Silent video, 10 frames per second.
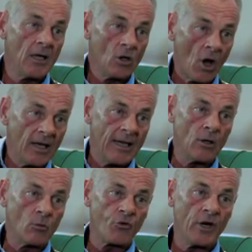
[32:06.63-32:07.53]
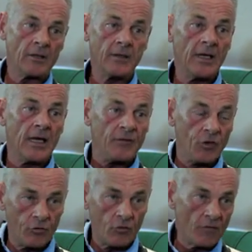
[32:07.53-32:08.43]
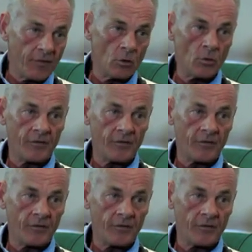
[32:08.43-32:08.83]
like Leon Brittan, if you've got film of